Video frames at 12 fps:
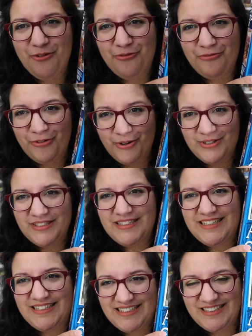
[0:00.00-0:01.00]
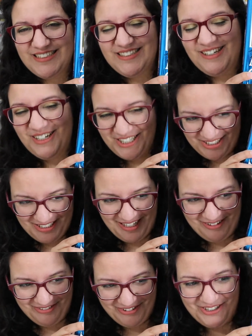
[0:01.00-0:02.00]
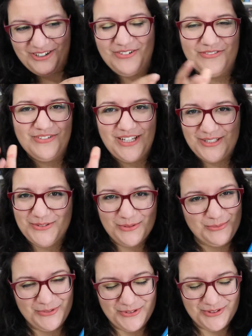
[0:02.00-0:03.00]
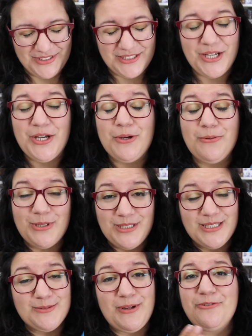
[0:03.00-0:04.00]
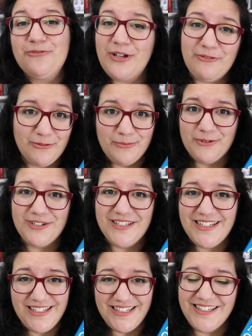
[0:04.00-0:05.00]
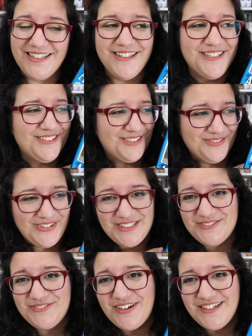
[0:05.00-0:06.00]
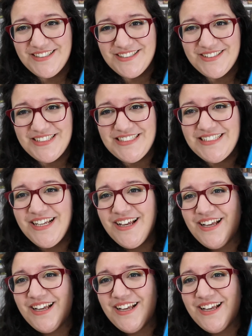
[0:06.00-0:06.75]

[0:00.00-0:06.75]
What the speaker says: first edition hardcover of A Storm of Swords, which is my favorite book in the Song of Ice and Fire series.